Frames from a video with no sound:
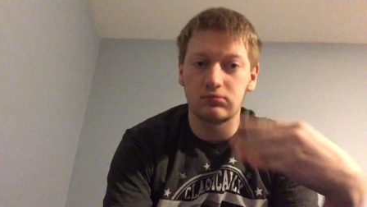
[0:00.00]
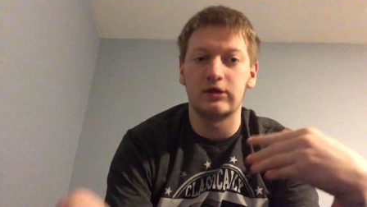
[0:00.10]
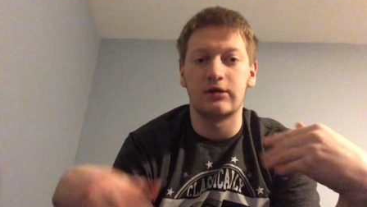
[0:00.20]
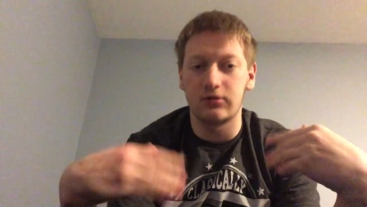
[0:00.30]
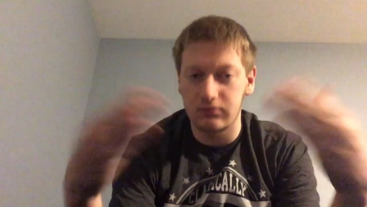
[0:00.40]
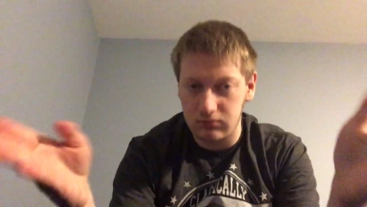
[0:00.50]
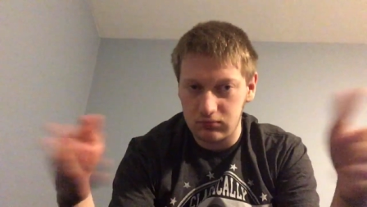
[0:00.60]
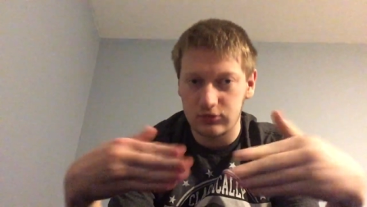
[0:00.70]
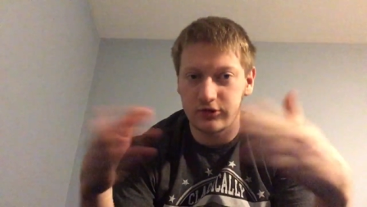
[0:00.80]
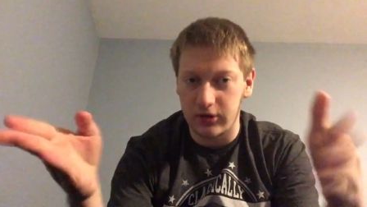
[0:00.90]
you know,
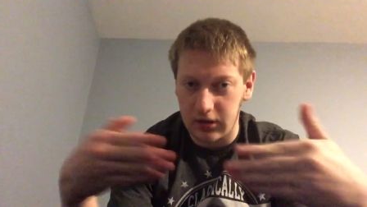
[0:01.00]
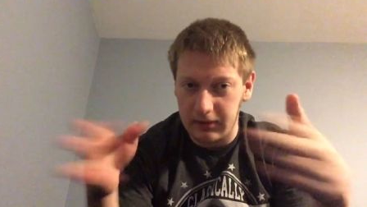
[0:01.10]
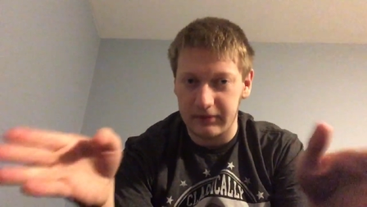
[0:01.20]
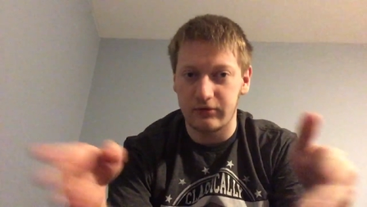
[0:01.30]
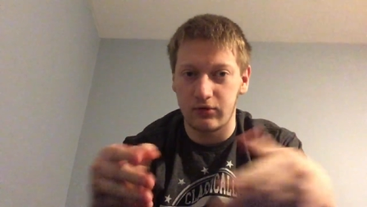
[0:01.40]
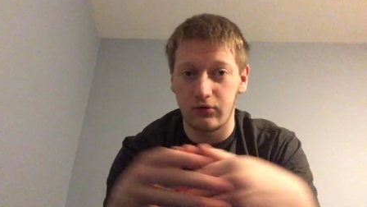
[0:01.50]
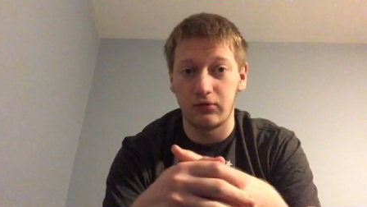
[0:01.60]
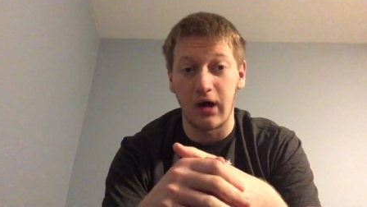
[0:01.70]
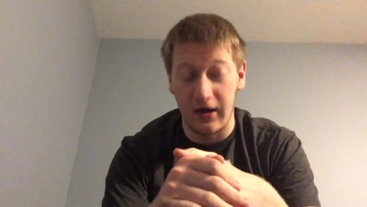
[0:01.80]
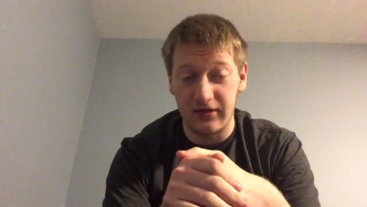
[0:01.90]
start coming through.
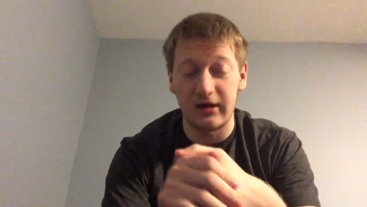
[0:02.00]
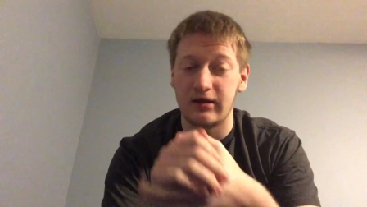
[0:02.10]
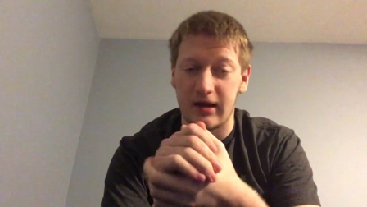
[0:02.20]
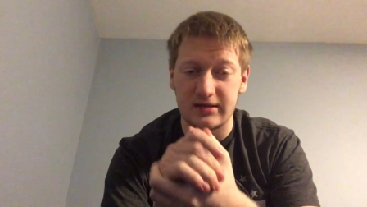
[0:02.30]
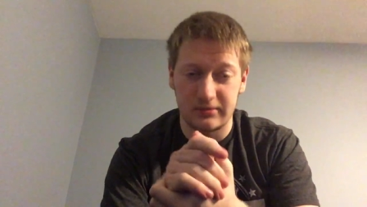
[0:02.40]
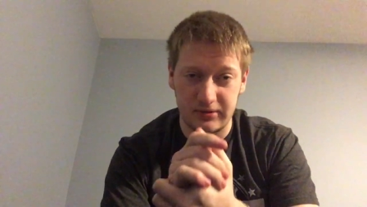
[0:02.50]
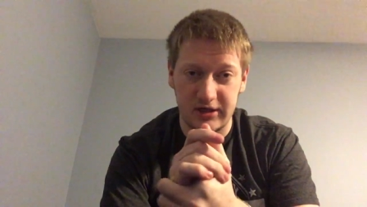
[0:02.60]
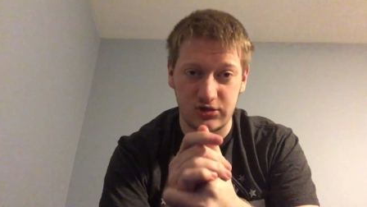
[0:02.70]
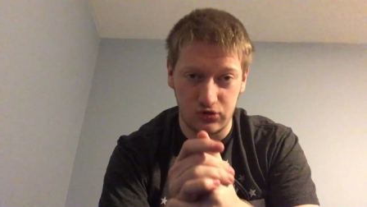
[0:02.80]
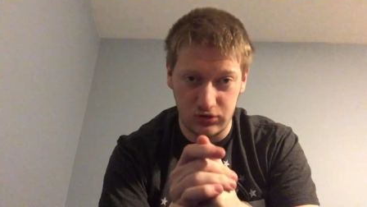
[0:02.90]
I think it has the
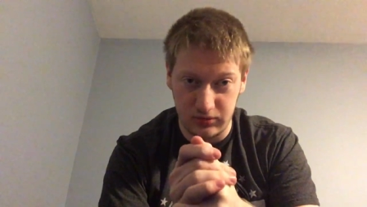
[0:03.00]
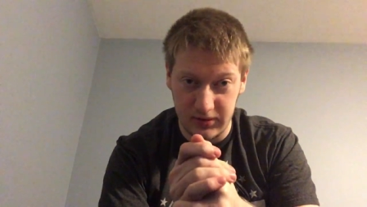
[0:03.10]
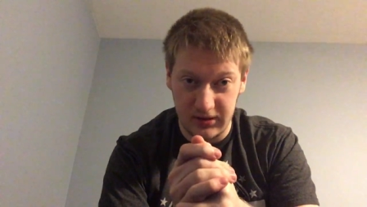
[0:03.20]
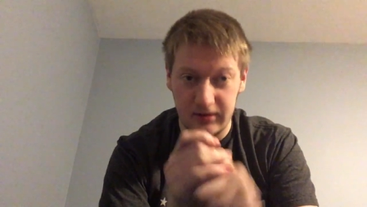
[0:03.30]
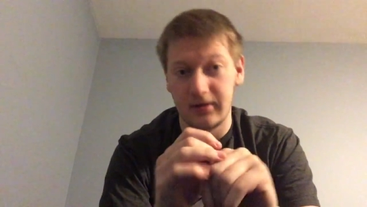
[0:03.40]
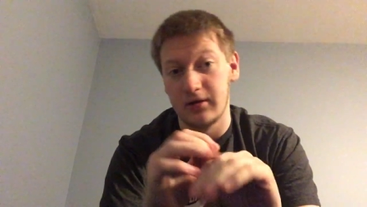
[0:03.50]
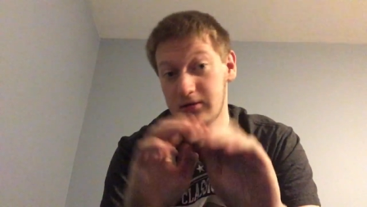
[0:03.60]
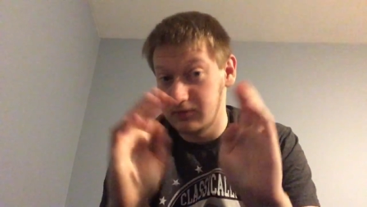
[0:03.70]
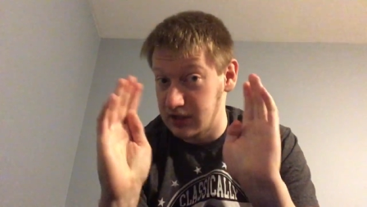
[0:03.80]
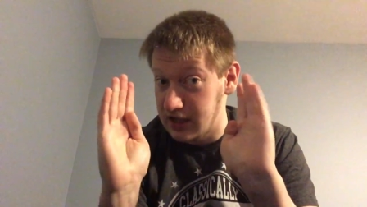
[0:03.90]
potential to be.
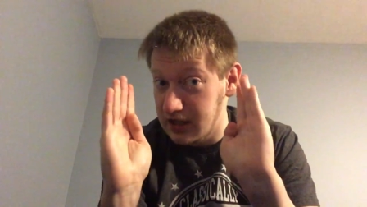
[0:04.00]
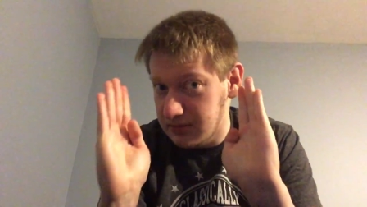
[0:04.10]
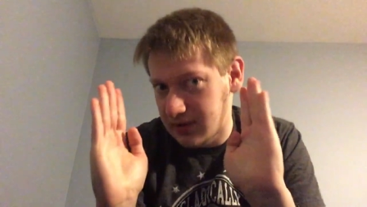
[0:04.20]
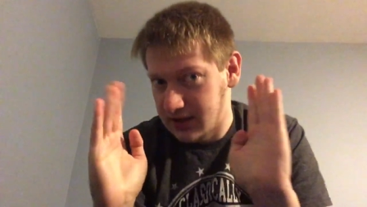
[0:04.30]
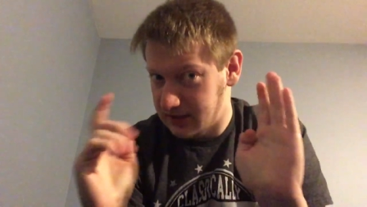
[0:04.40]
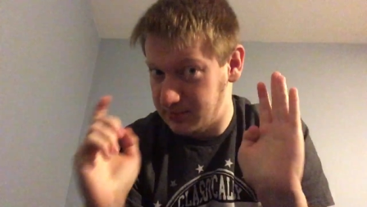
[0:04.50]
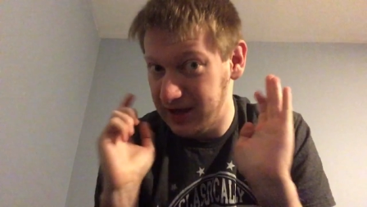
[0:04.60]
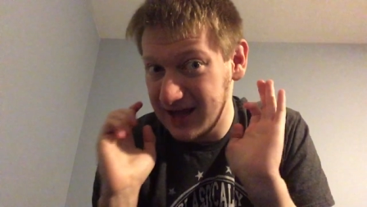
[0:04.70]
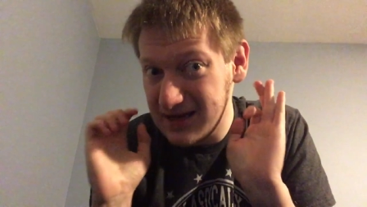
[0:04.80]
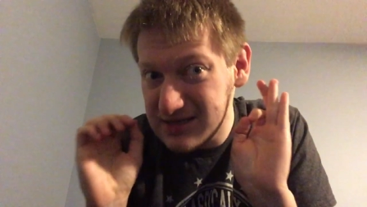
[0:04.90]
In my
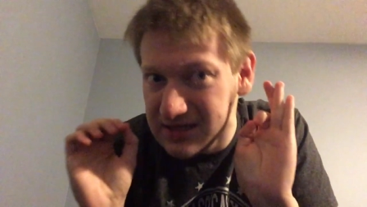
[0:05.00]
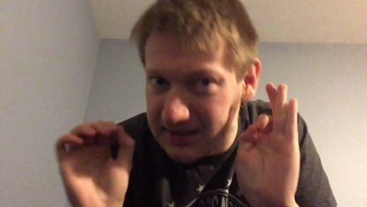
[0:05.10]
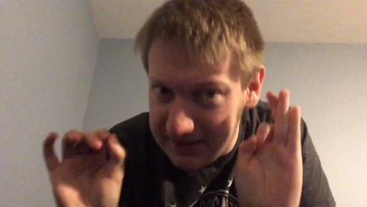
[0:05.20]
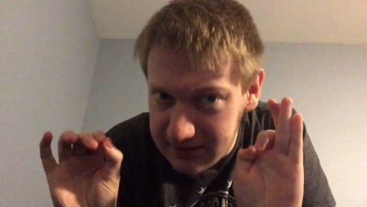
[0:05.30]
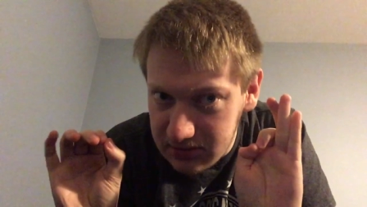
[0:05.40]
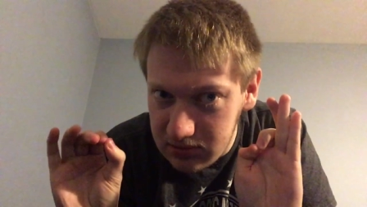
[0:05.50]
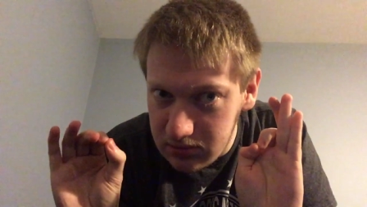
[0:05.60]
opinion.